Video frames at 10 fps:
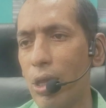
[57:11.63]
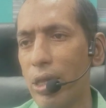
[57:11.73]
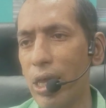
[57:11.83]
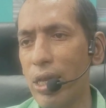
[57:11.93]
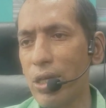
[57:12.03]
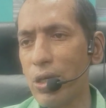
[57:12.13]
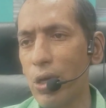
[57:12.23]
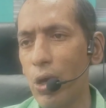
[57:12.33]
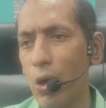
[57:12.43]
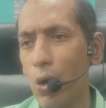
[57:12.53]
there is
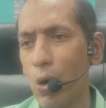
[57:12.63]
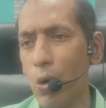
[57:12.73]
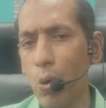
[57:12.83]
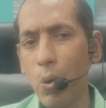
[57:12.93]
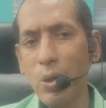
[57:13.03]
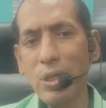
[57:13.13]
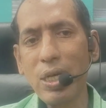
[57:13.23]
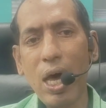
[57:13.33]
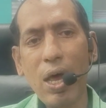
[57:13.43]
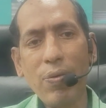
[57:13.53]
no
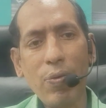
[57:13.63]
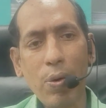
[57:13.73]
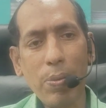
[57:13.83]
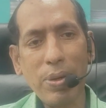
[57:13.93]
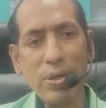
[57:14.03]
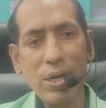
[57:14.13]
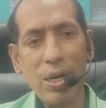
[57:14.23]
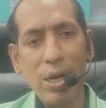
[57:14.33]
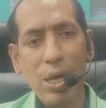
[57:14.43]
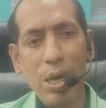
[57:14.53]
scar formation
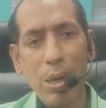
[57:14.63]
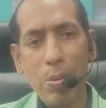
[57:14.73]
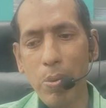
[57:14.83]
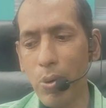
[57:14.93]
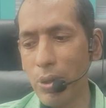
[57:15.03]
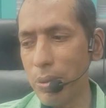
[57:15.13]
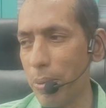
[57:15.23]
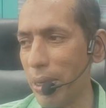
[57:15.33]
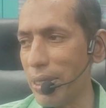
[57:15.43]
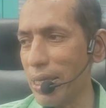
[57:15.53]
because the
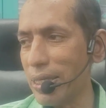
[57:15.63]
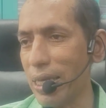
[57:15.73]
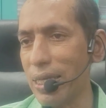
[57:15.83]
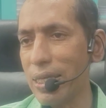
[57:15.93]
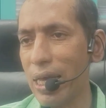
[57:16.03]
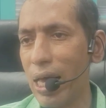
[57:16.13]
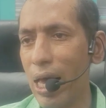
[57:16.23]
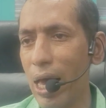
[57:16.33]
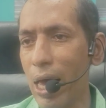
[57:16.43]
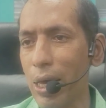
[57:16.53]
basal cells
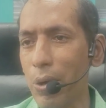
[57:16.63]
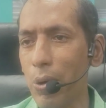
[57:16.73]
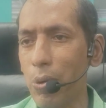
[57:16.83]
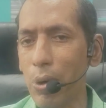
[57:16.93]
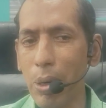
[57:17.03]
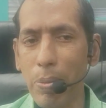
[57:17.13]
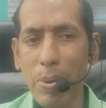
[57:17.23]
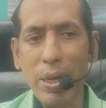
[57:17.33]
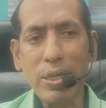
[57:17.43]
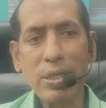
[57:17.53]
are going to
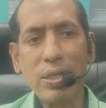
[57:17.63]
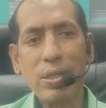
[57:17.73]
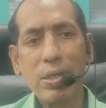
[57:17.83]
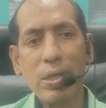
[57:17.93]
replace